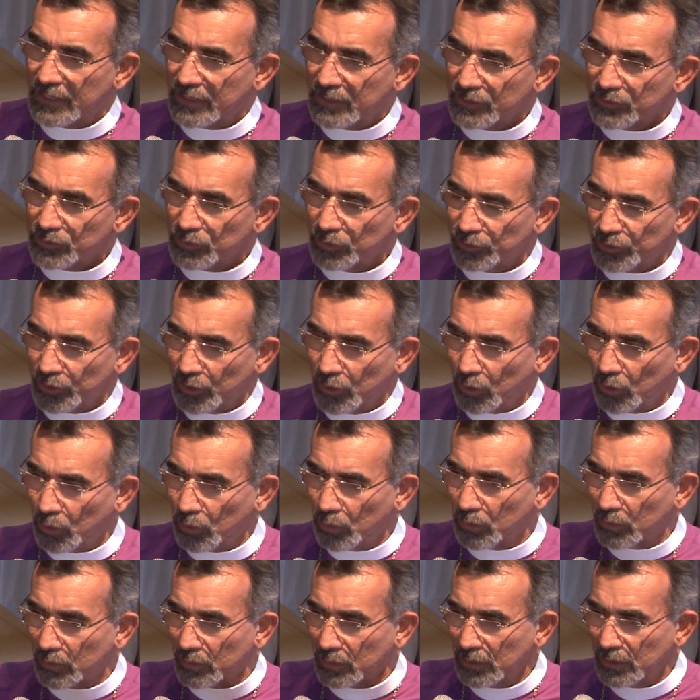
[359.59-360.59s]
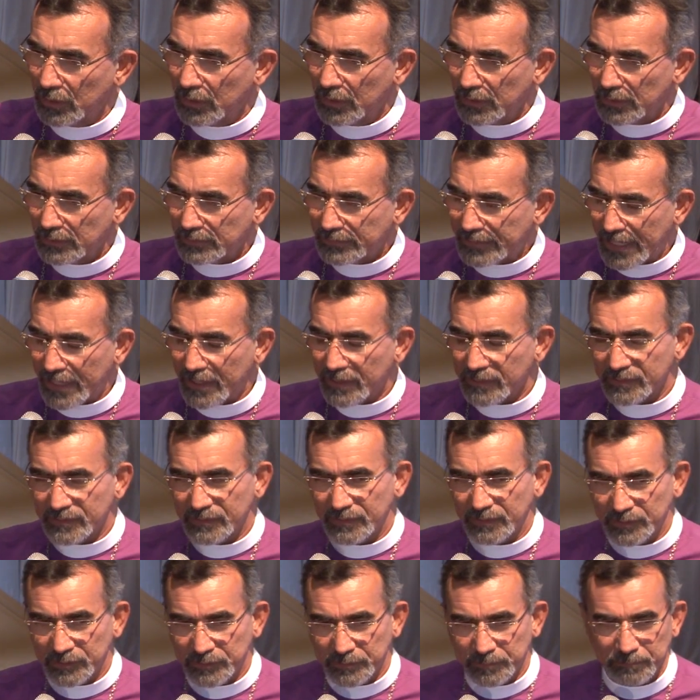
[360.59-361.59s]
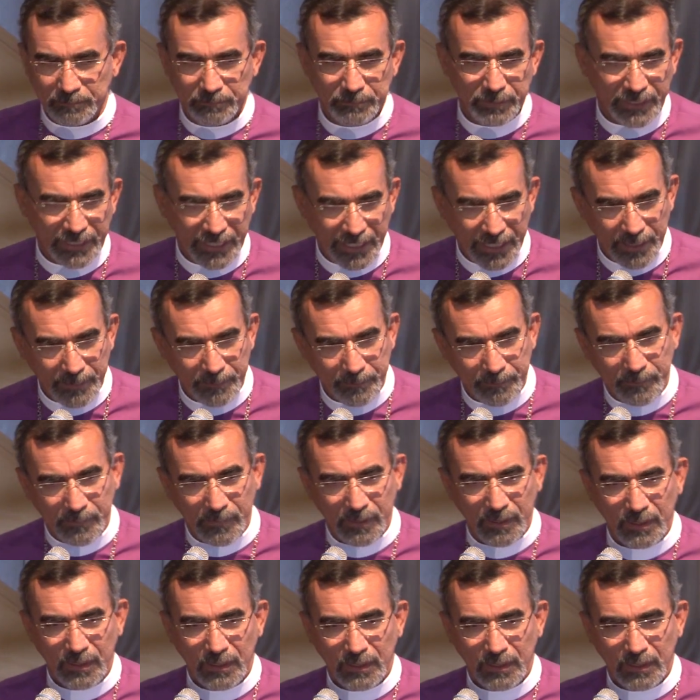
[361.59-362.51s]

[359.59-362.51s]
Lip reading: So the whole diocese became